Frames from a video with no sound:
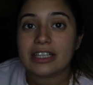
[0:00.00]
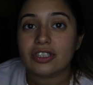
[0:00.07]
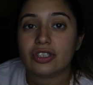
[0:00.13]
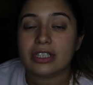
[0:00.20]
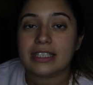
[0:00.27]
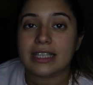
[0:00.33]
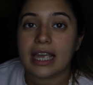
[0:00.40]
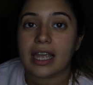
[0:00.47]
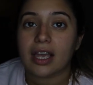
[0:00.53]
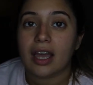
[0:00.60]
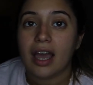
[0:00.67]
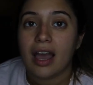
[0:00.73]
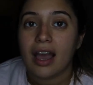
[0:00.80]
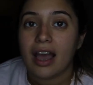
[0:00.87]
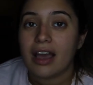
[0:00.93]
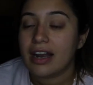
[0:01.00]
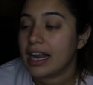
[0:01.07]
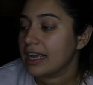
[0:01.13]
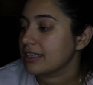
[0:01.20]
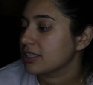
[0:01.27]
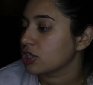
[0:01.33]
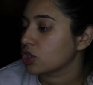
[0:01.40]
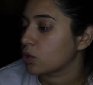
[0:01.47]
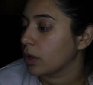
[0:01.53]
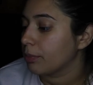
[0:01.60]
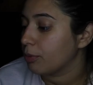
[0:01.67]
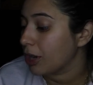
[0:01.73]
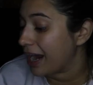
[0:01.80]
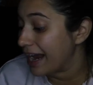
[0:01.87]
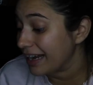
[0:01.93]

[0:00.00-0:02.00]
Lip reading: This looks like a nice short book.